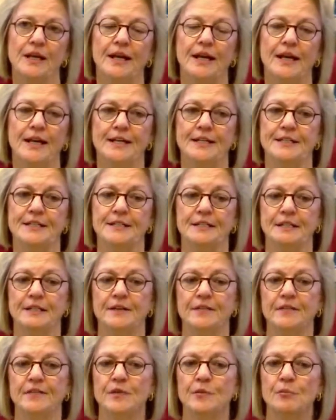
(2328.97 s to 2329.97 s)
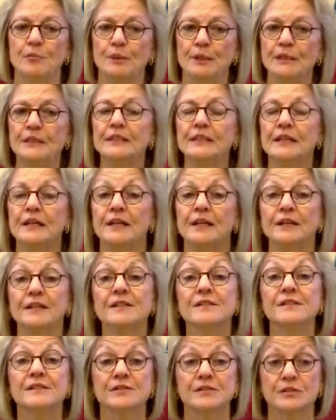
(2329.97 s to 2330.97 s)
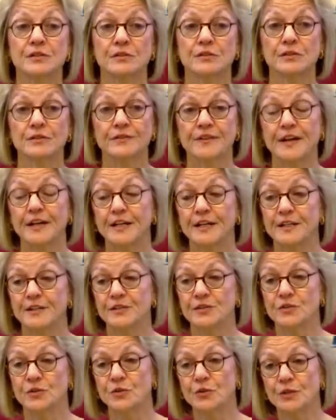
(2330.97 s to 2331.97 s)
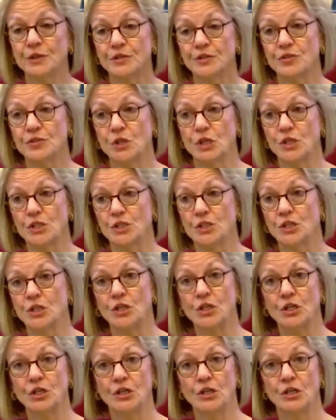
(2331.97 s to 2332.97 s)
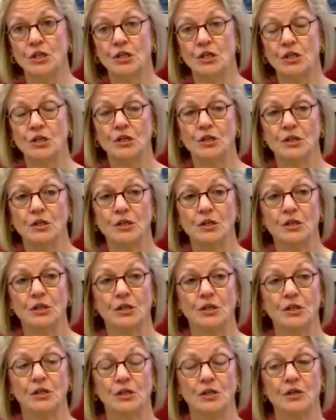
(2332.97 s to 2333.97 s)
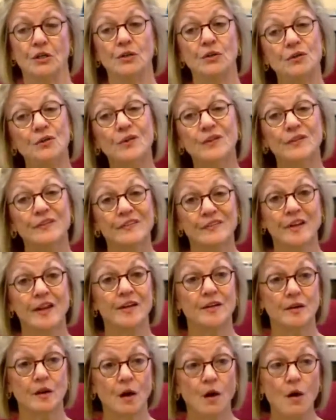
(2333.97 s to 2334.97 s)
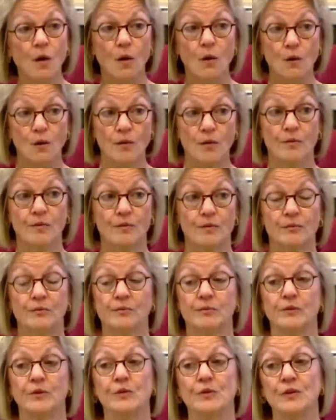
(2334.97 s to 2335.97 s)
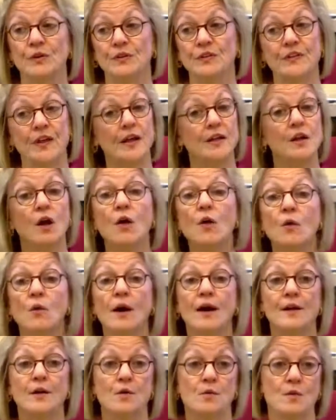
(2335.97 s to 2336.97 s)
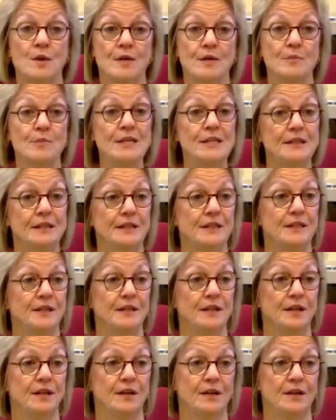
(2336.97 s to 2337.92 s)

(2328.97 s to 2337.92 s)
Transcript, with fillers: And if the building is a certified historic structure, you can say no. You can say, no, I don't want to meet the,